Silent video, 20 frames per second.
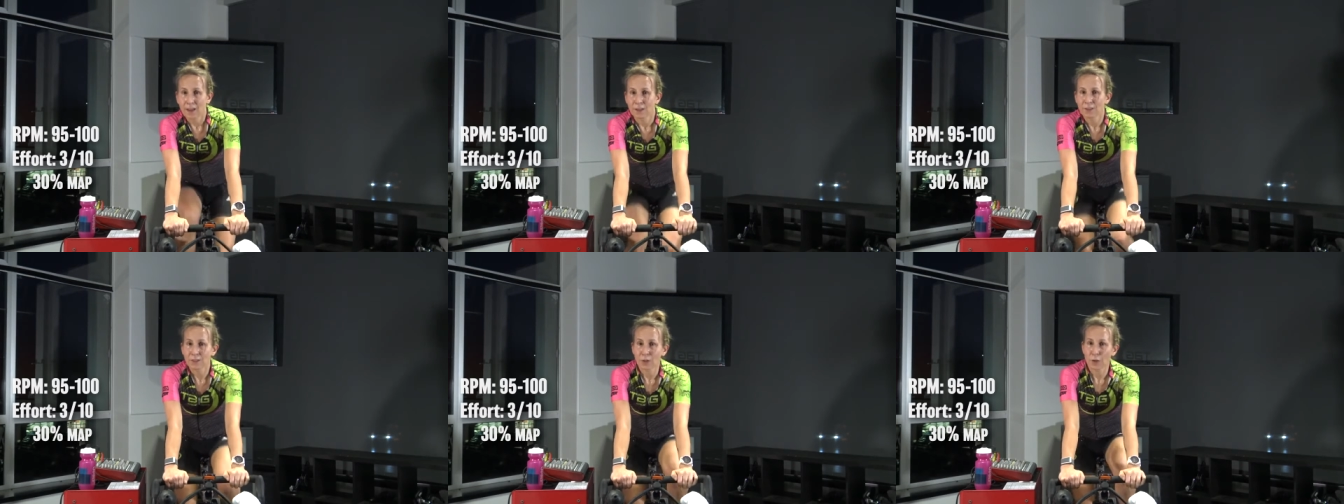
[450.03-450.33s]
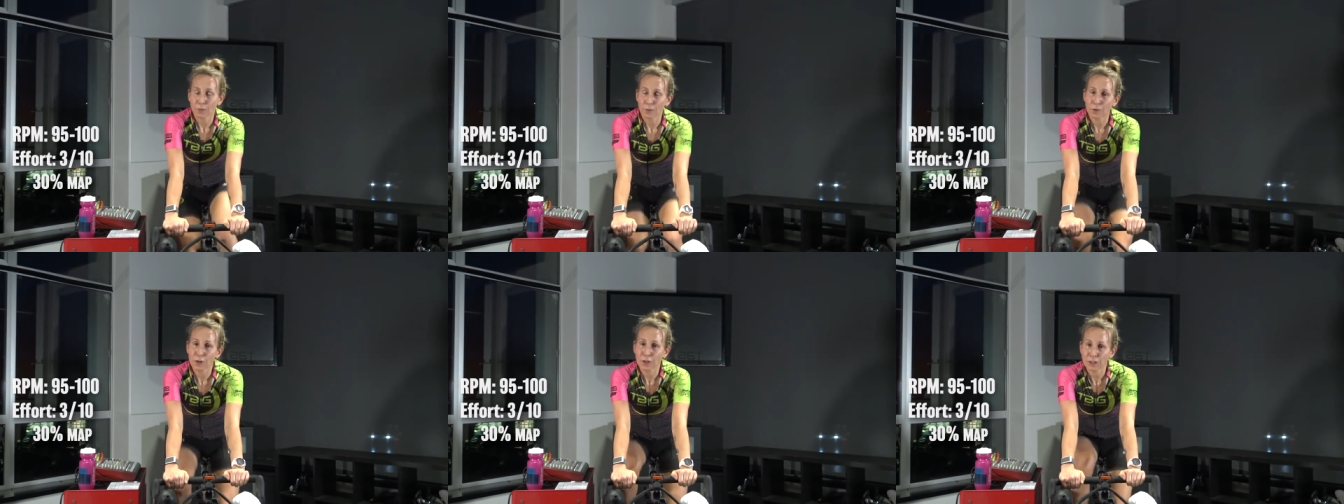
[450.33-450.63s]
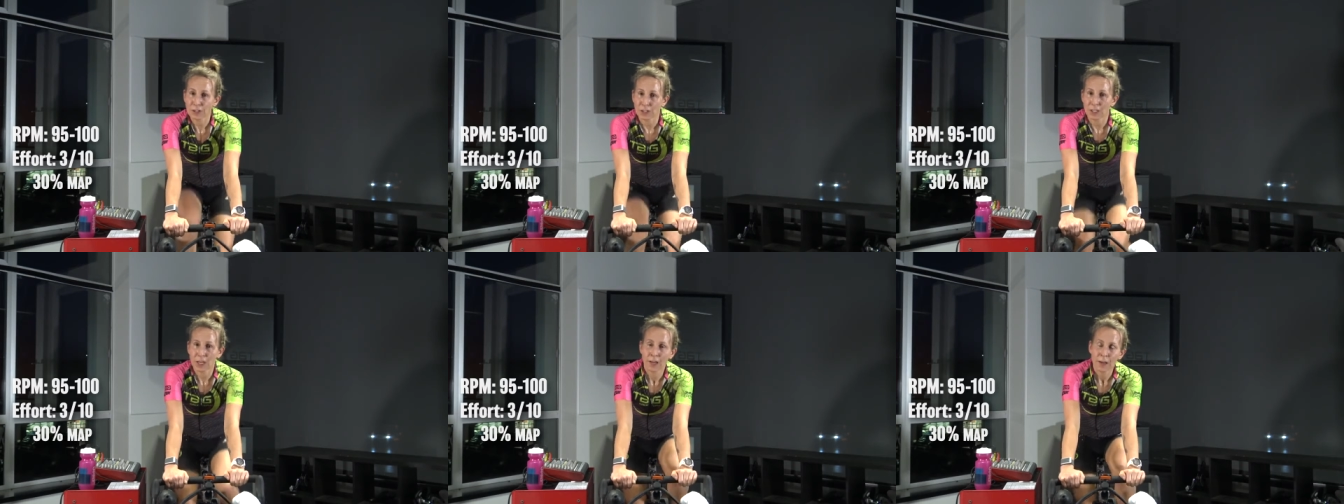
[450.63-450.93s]
So the
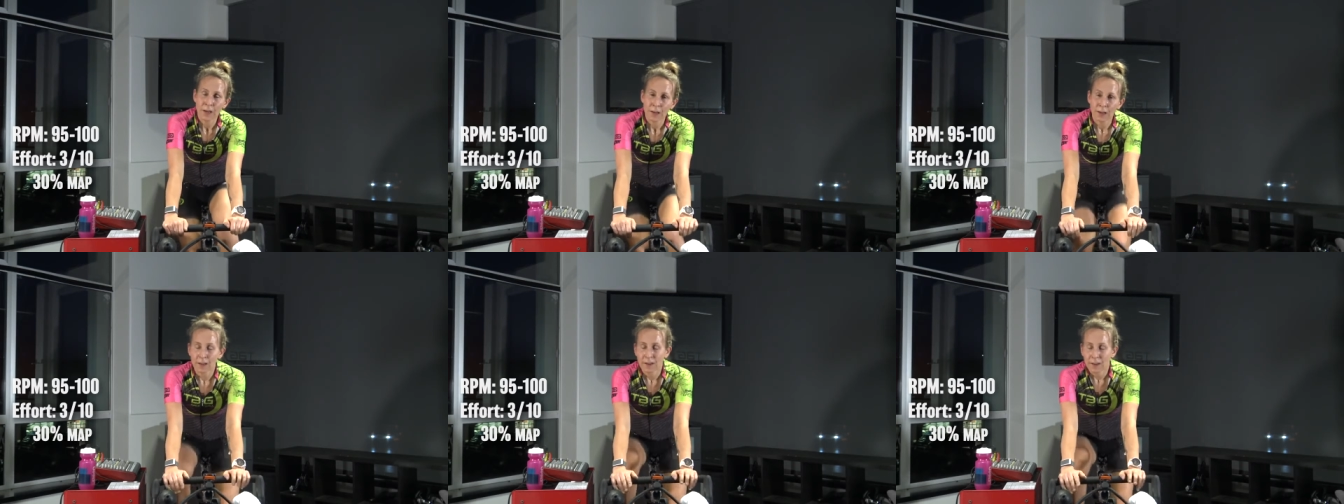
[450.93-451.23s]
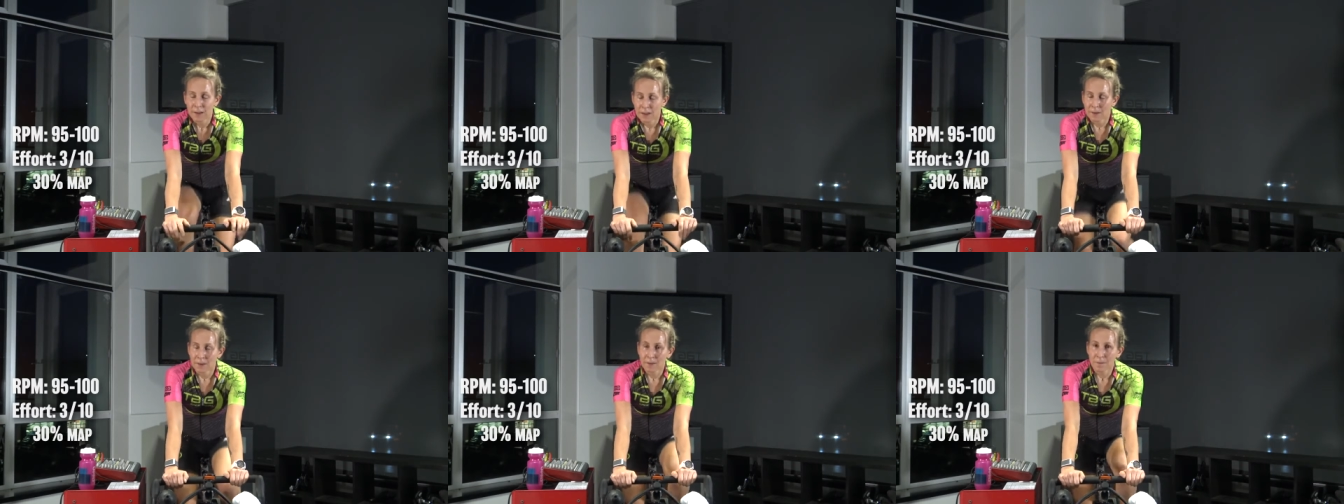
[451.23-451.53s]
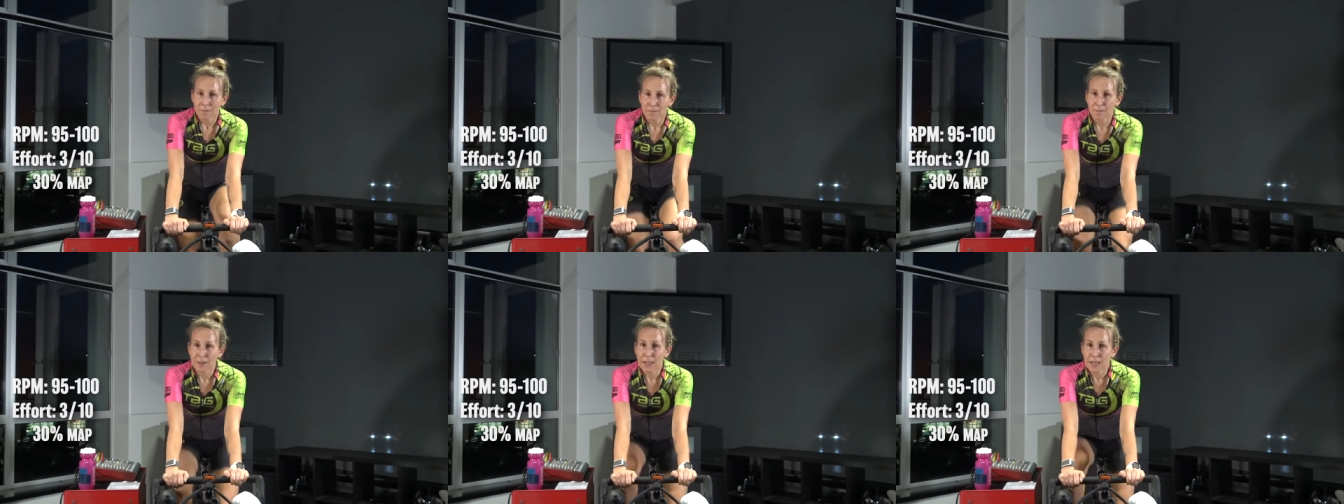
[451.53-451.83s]
first
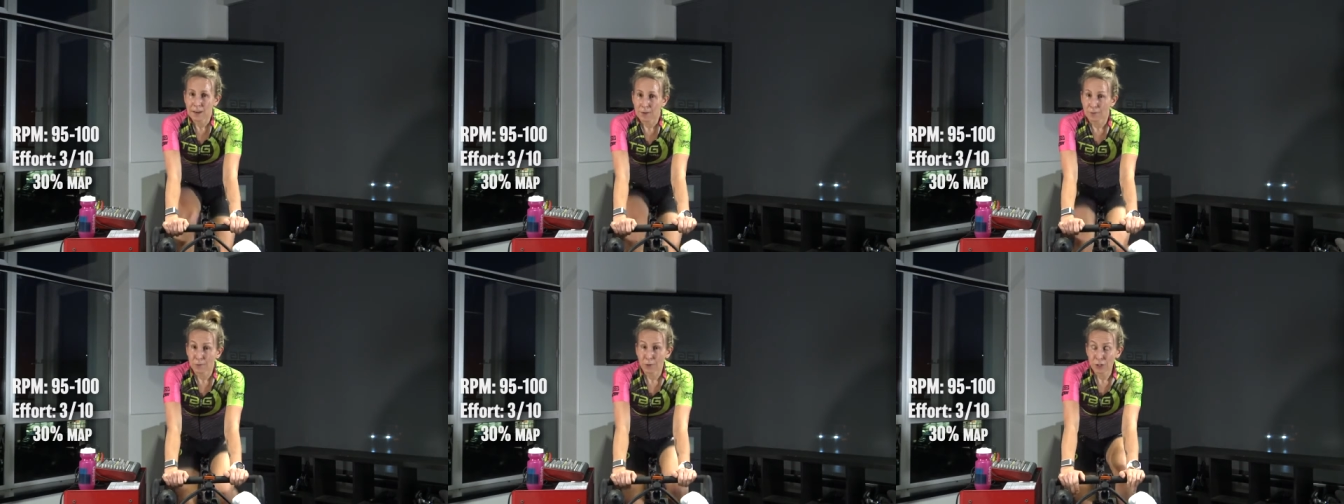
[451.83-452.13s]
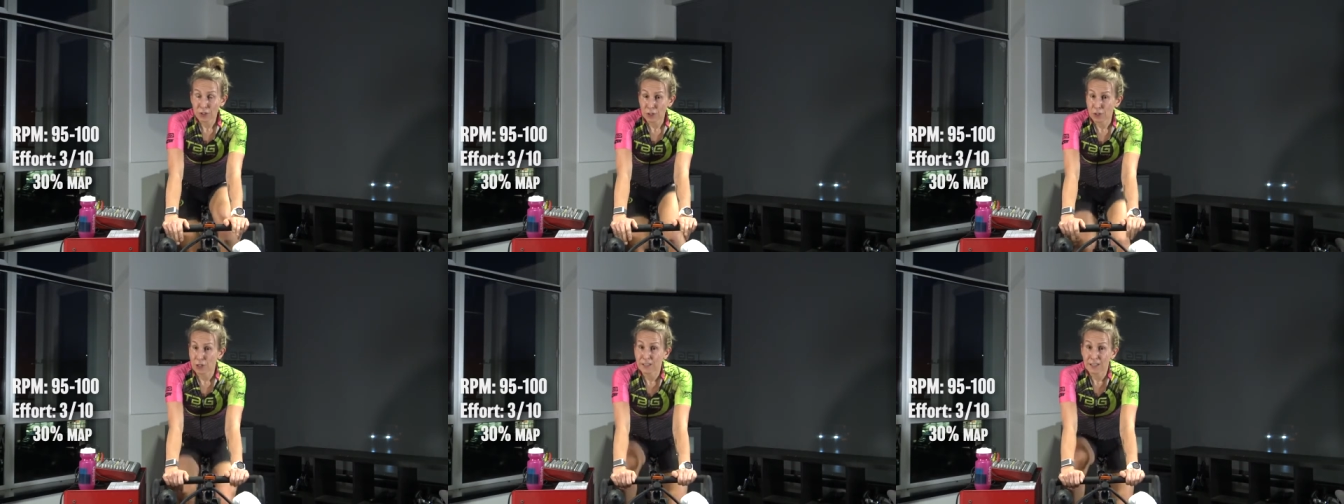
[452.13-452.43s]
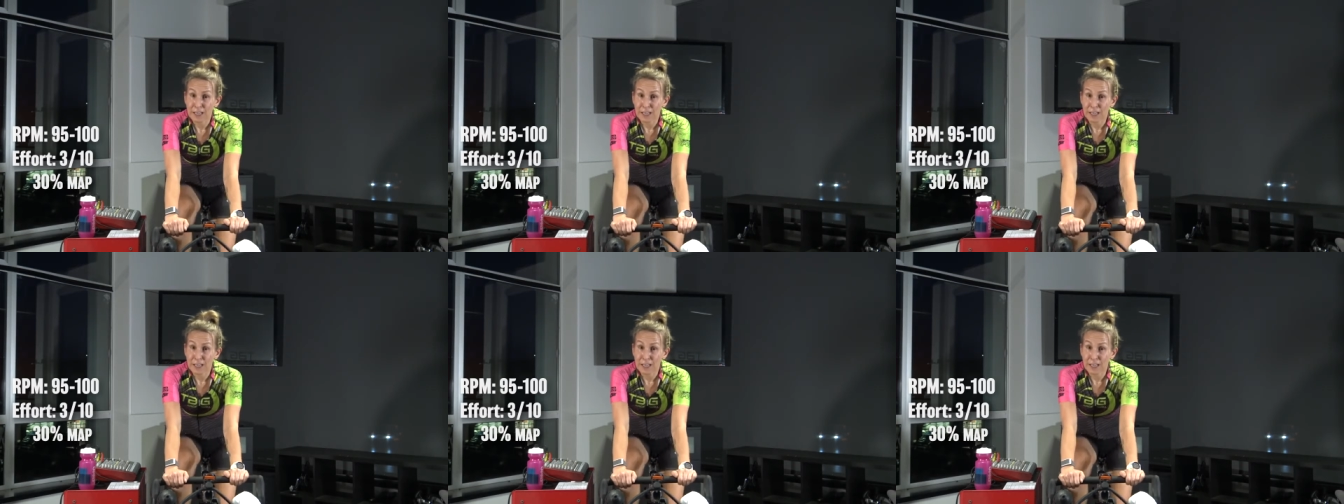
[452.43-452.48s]
30